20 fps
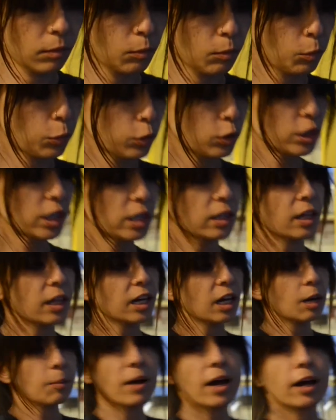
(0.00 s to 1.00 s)
Pretend like
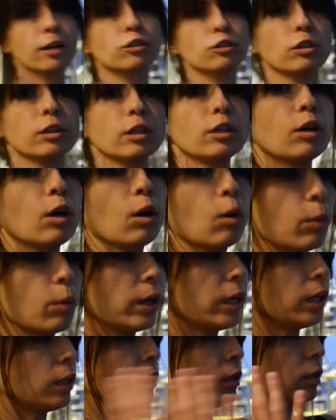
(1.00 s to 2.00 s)
I'm actually
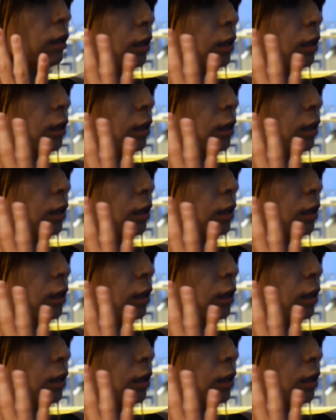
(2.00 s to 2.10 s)
going